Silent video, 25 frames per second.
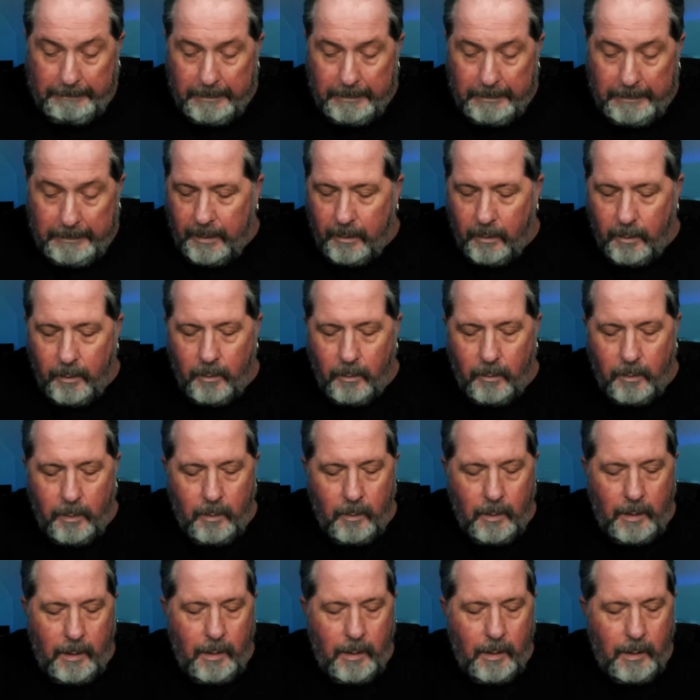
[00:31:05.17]
I don't know.
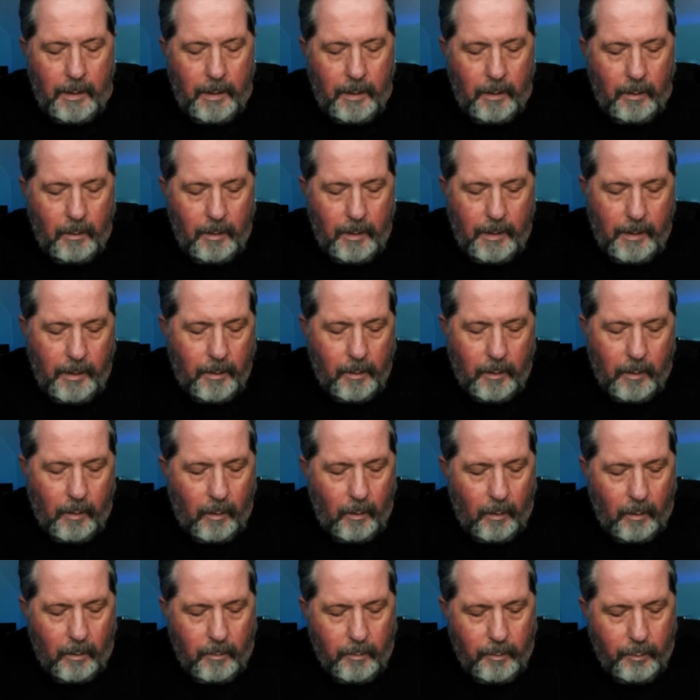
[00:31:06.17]
I don't know how you
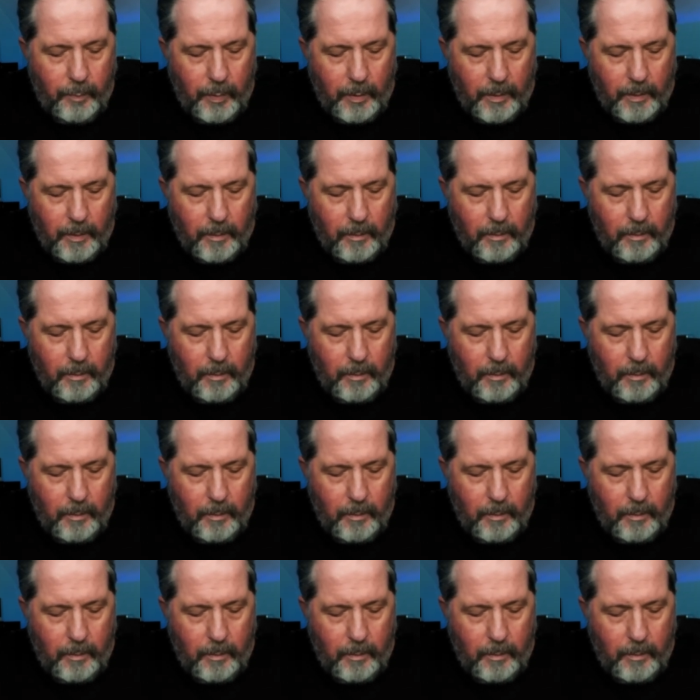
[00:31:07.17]
call it, but